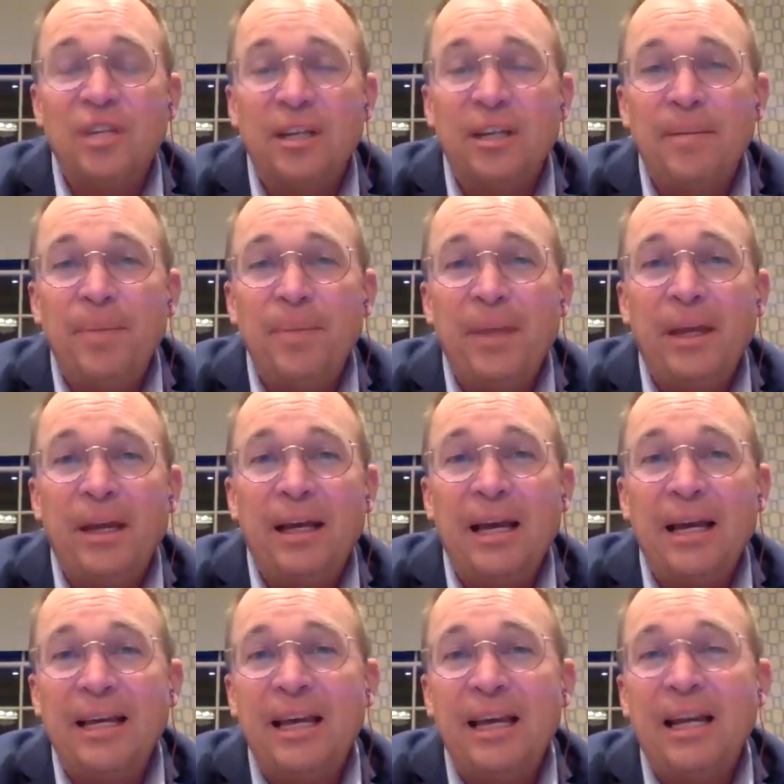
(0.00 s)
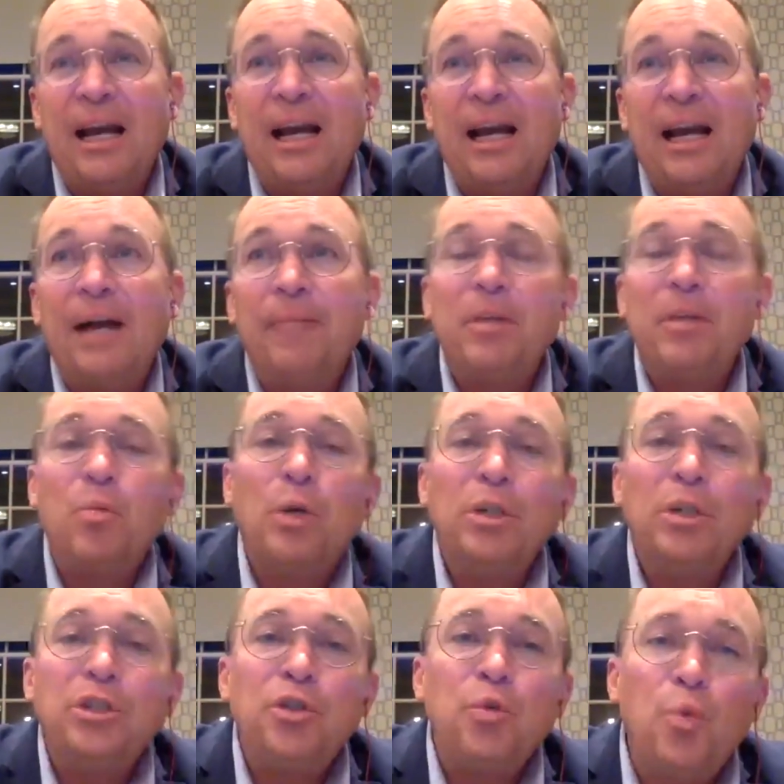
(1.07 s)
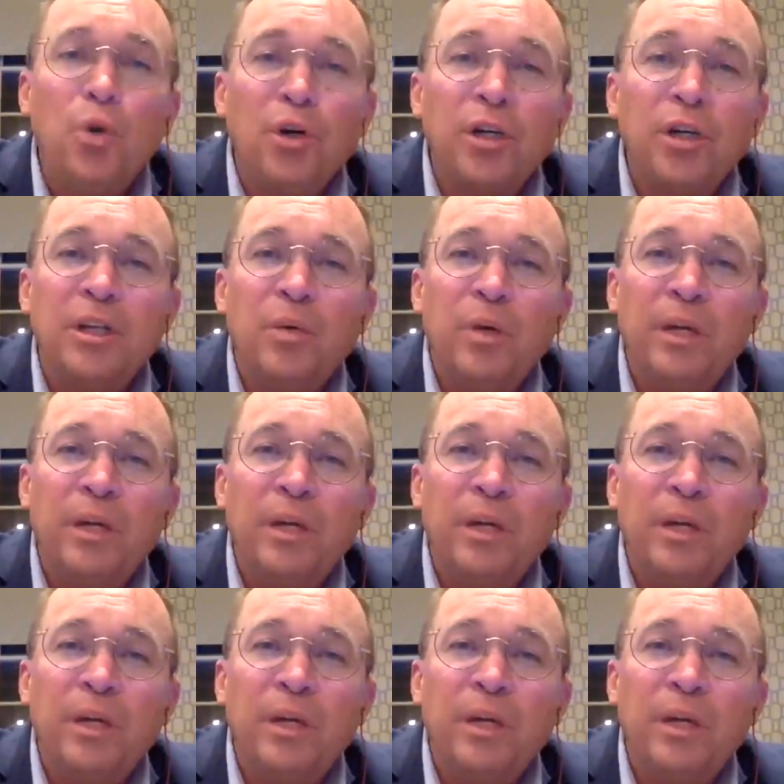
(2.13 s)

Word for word: Um, again, I, once you work in, the,